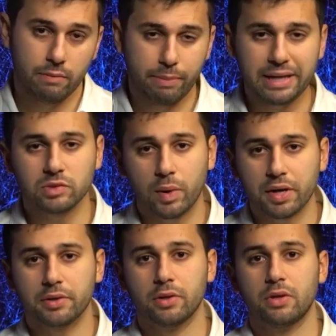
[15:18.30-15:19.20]
best way
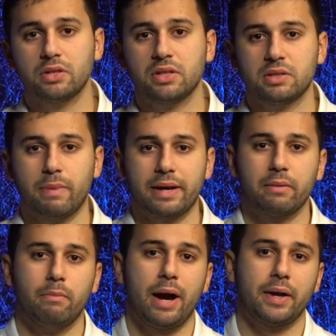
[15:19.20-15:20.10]
to do this is by
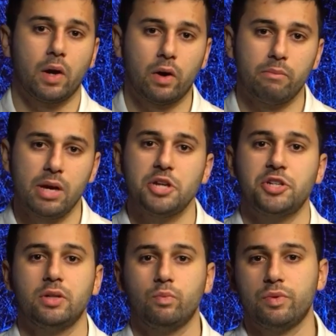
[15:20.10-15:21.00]
combining
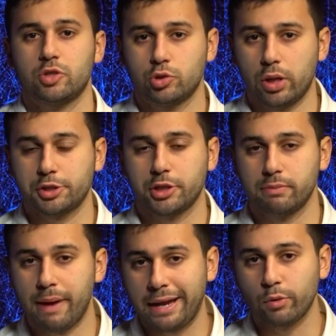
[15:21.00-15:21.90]
automation with structured
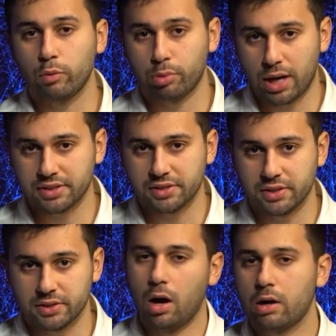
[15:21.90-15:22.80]
manual
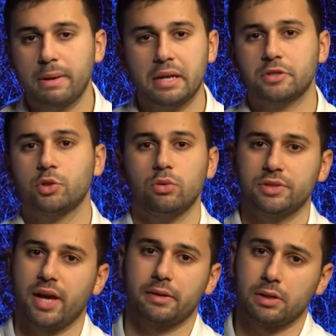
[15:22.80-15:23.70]
processes. Automated tools
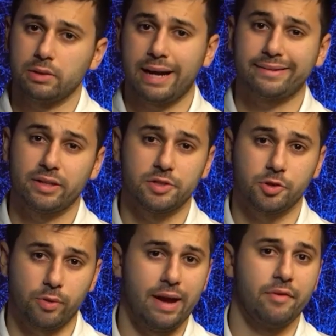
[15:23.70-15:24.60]
can collect and
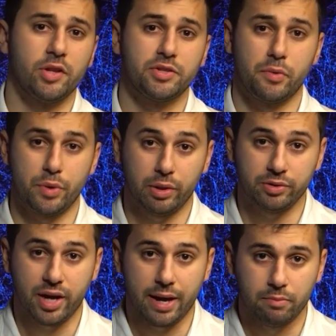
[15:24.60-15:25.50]
store evidence in real
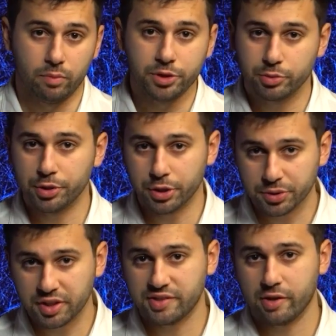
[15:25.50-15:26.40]
time, which
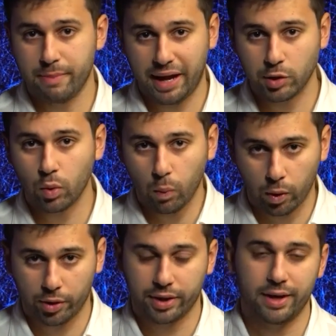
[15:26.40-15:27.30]
reduces your manual
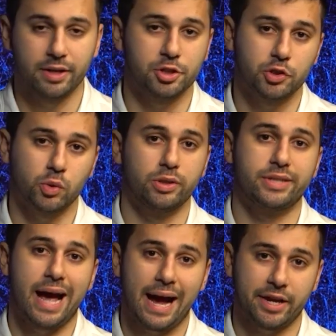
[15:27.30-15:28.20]
work and ensures
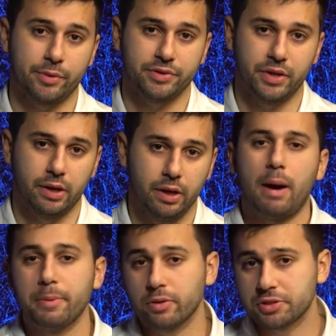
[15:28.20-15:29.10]
accuracy.
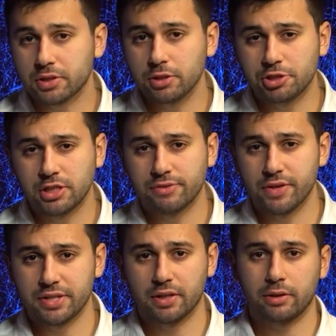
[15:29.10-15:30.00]
Popular solutions for
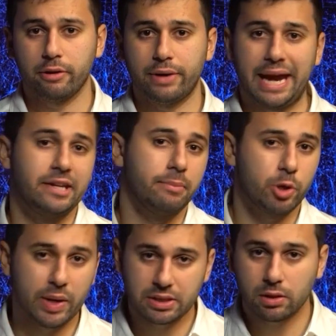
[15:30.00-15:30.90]
this include
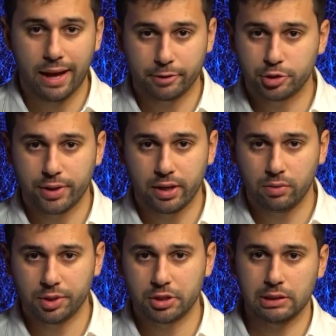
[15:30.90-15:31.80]
AWS CloudTrail,
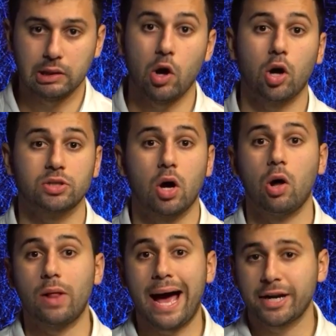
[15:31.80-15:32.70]
which logs
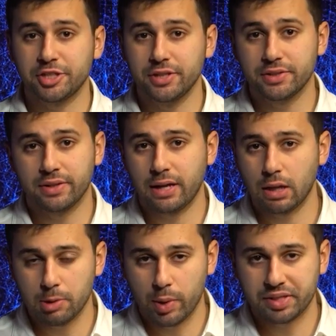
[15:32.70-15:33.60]
all actions in
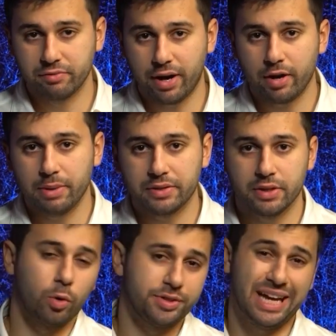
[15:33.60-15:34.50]
AWS environments,
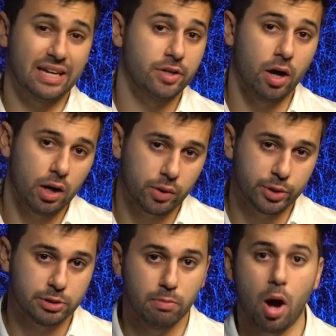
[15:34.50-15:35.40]
or Datadog,
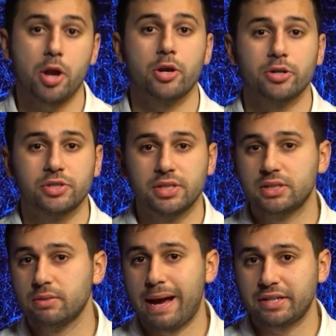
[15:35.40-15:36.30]
which monitors
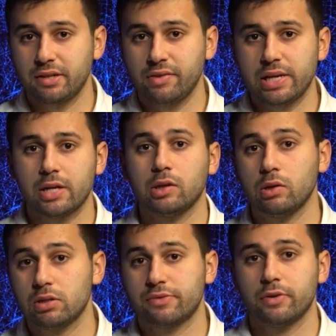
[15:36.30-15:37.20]
system activity and
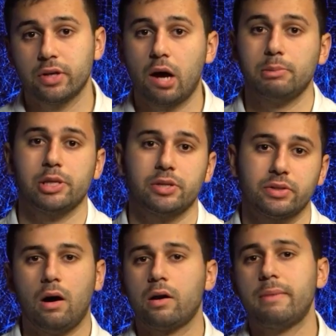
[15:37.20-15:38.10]
alerts for anomalies.
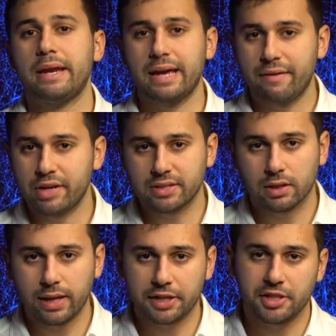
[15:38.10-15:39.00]
Automating evidence
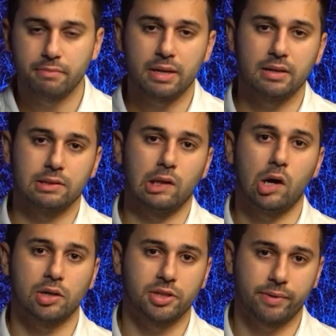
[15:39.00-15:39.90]
collection means
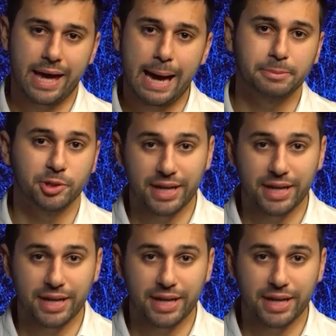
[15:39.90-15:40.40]
logs are captured